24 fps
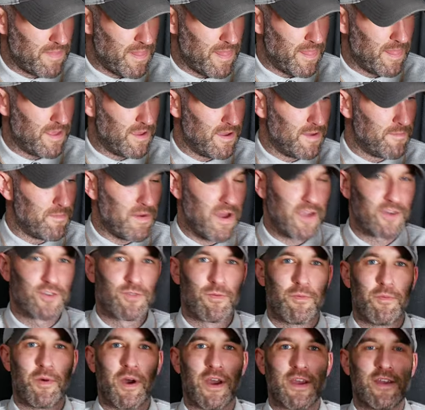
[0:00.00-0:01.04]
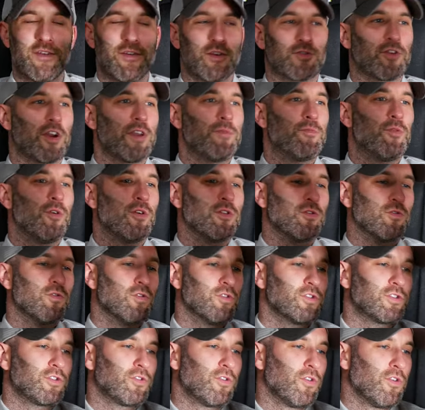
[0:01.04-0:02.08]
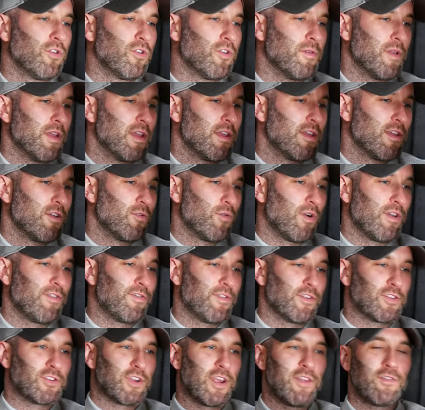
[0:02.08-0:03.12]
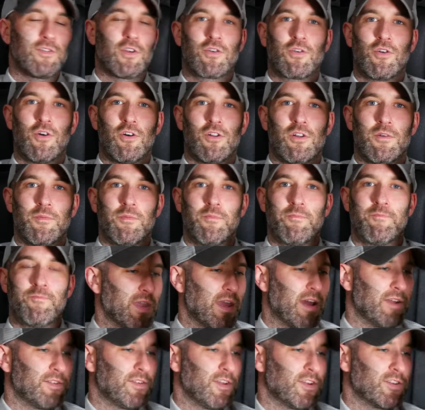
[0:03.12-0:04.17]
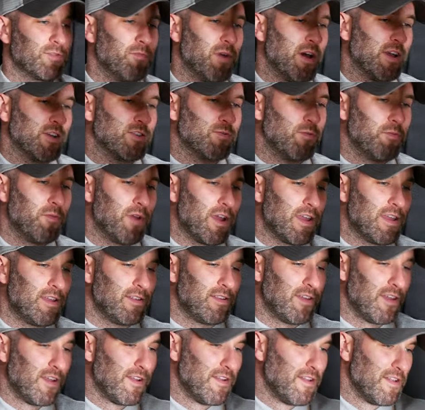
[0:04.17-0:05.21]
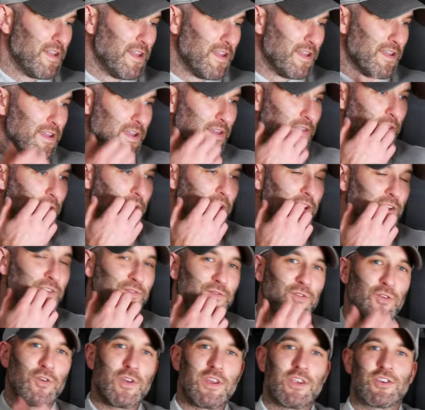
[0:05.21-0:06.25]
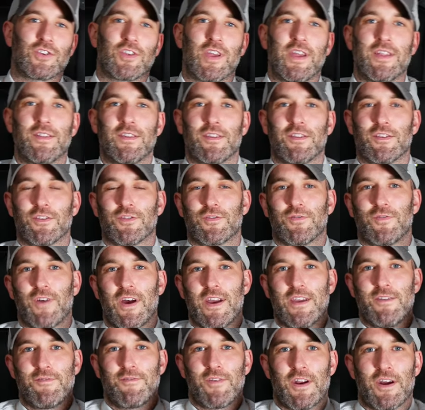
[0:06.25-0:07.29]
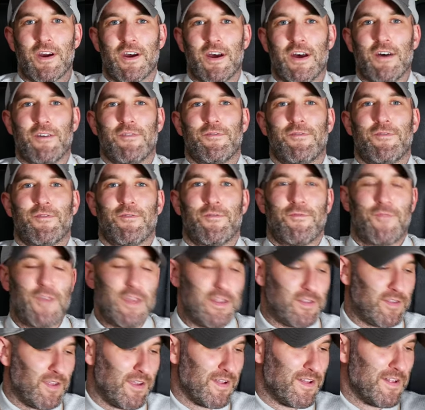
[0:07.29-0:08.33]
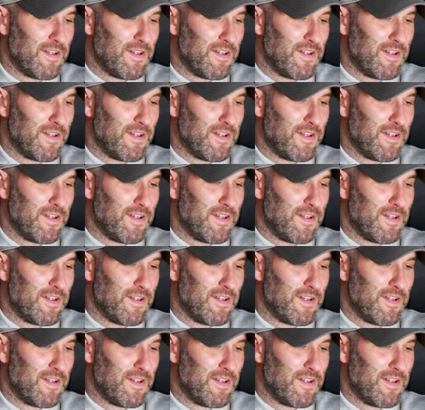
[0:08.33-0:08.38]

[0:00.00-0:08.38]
The maximum height the tripod goes to with the centre column at its maximum height and the legs fully extended is 5.5 feet,